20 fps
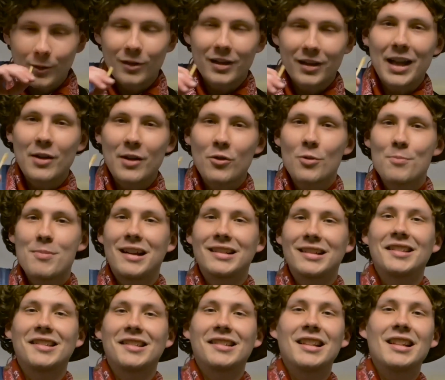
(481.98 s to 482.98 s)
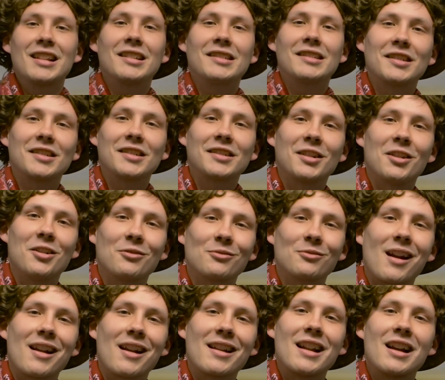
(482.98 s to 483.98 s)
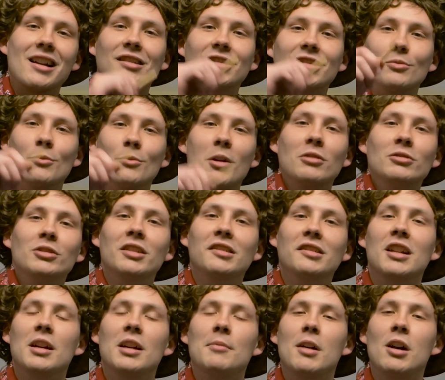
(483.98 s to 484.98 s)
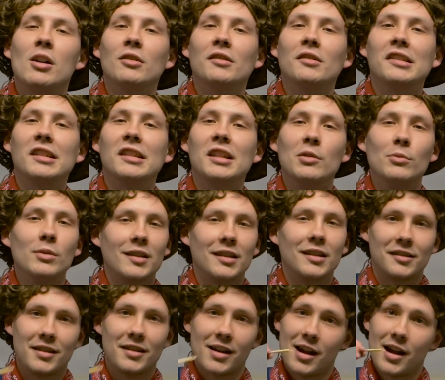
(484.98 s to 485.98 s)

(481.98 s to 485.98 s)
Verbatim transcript: Well, hey, we're about to sing us a song right now, so why don't you just come on singing with us